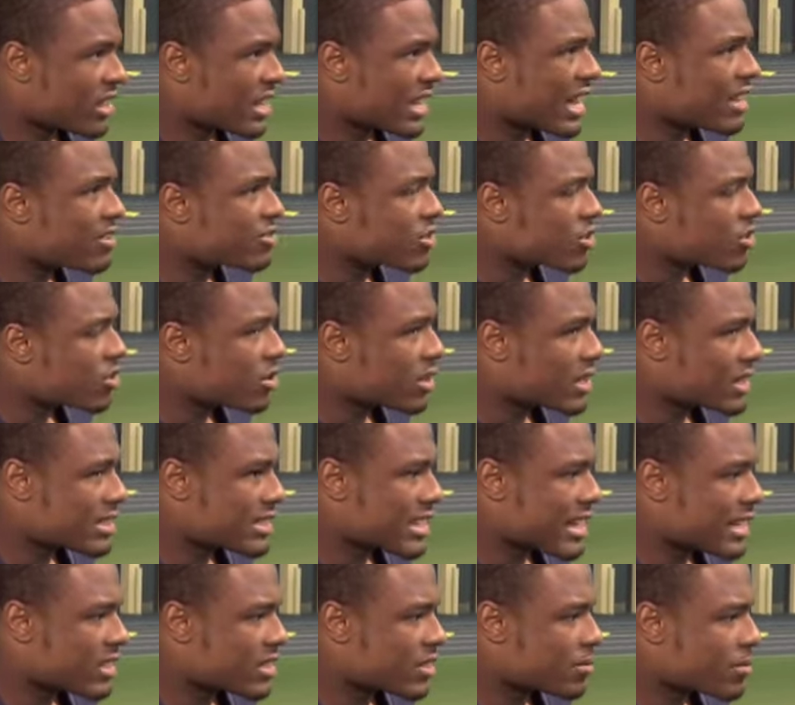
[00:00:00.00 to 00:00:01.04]
Like, I was going
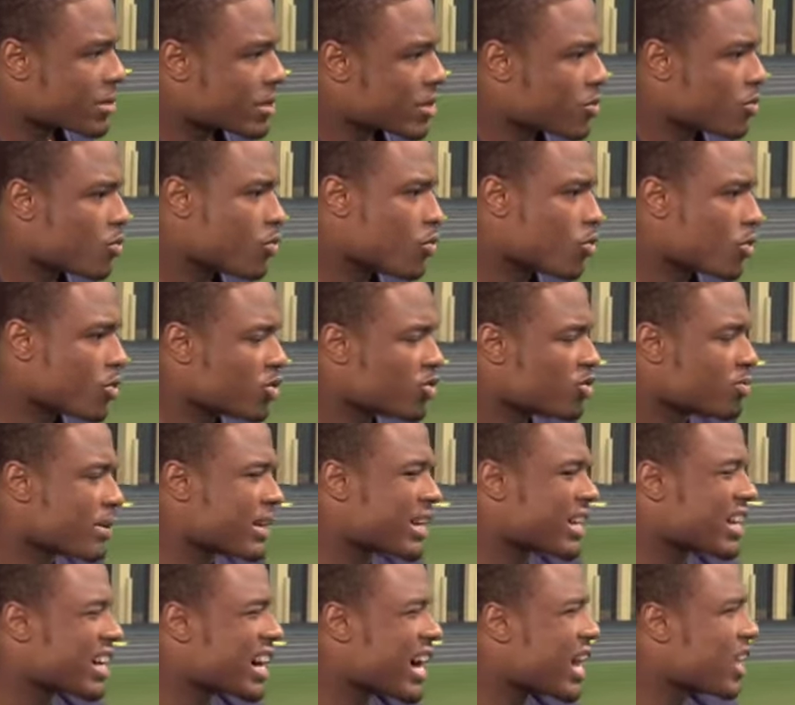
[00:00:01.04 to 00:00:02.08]
against guys, who's
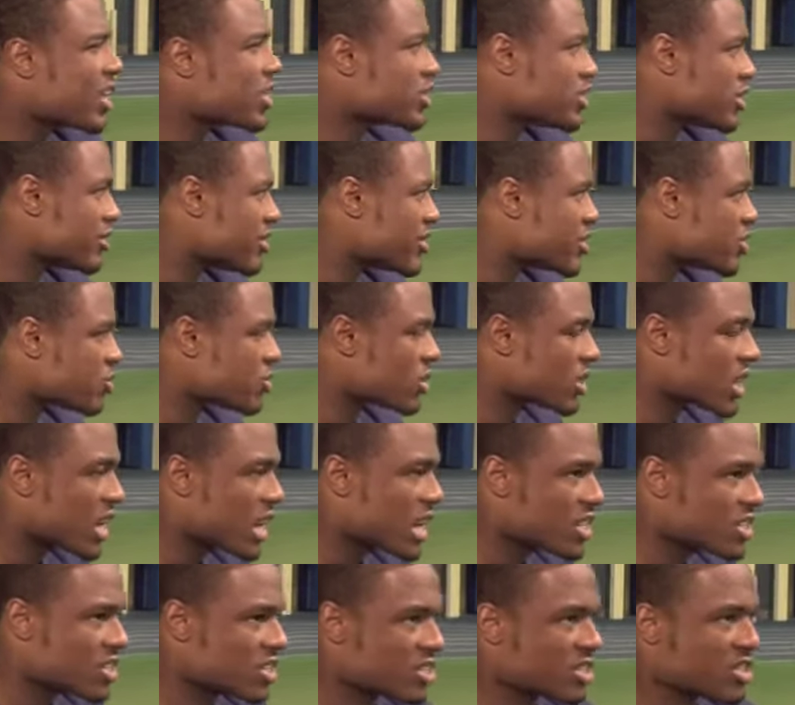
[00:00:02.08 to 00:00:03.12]
been in college, Division I
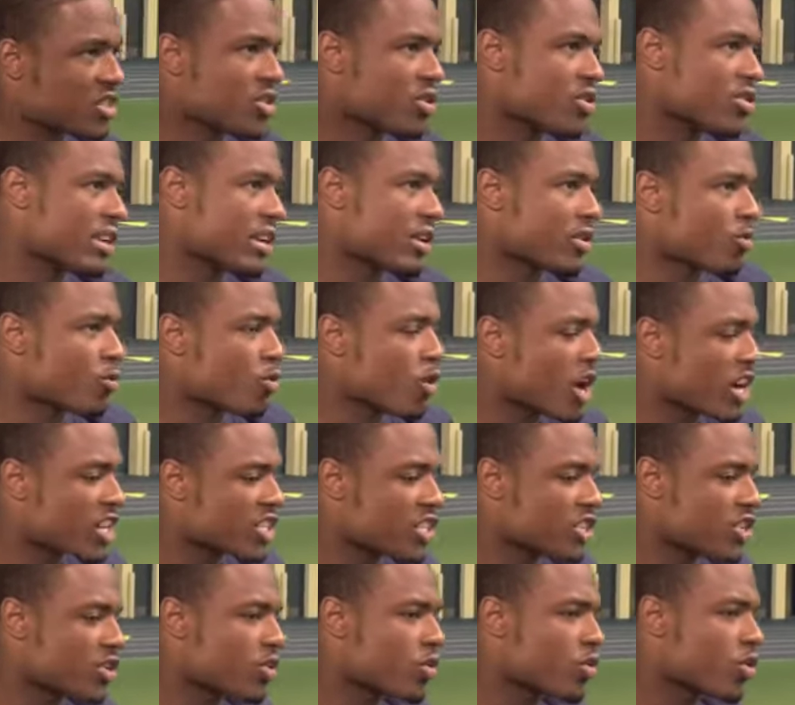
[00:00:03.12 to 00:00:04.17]
colleges, you know, like
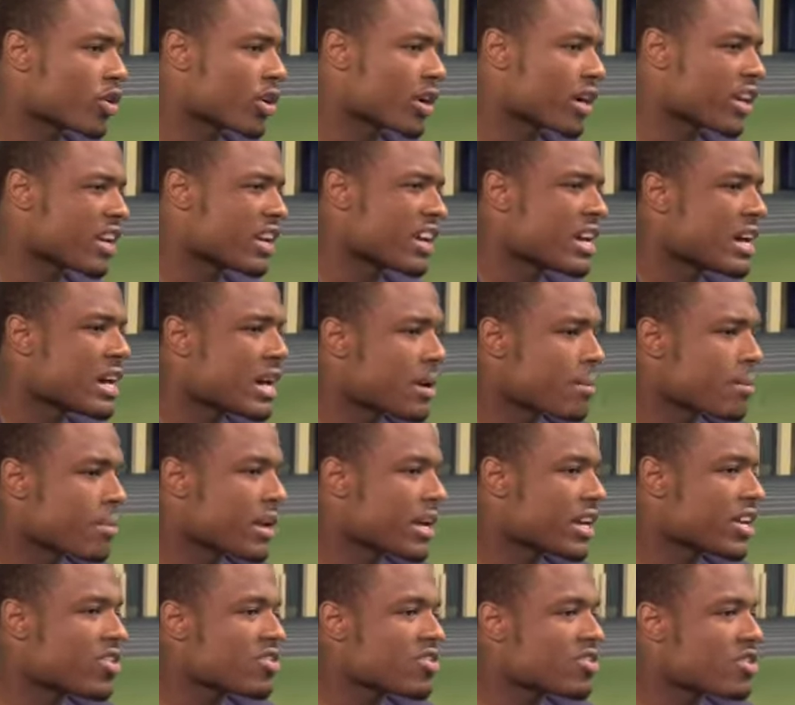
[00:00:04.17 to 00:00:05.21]
Washington, Oregon.
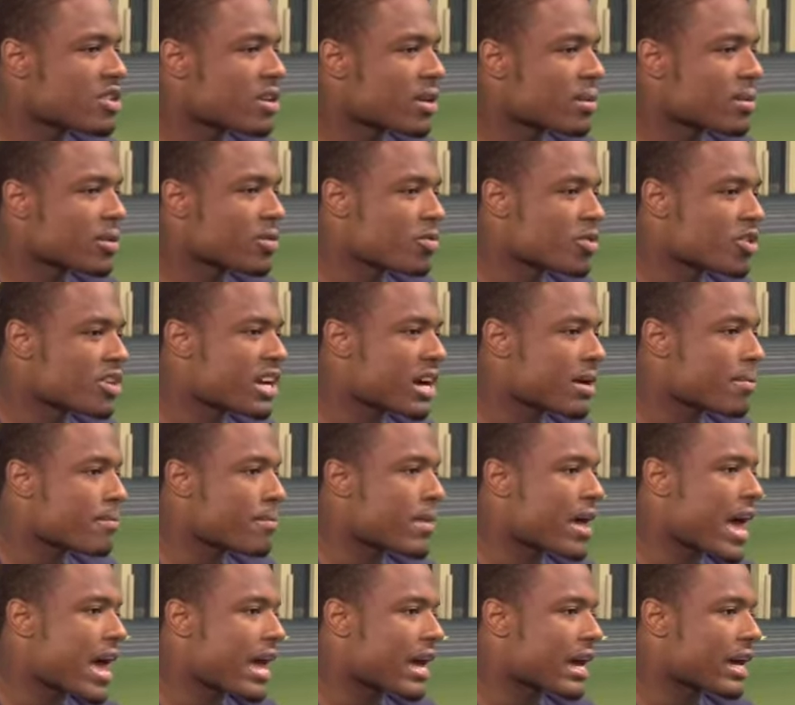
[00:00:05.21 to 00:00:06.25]
Like, when you come
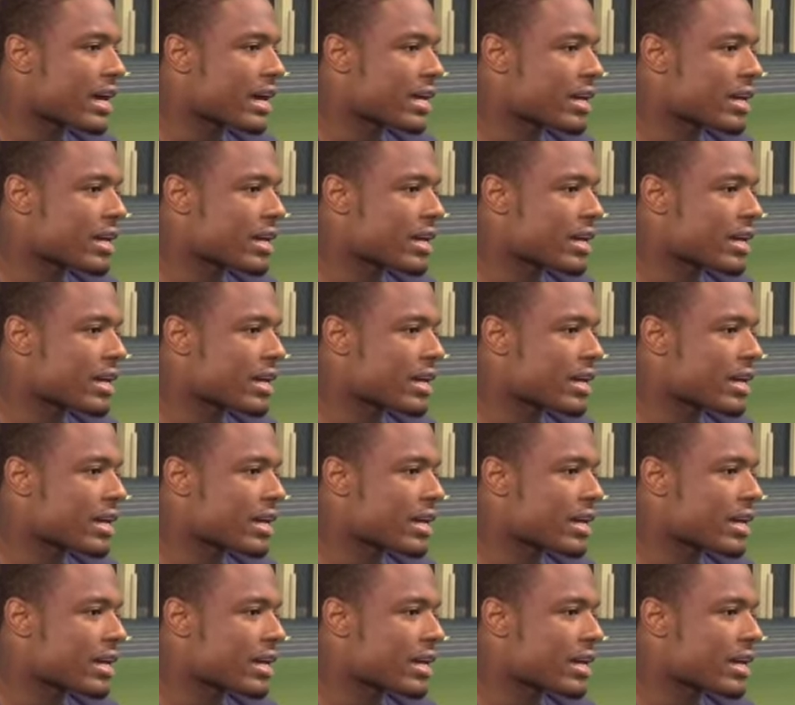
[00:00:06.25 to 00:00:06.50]
back,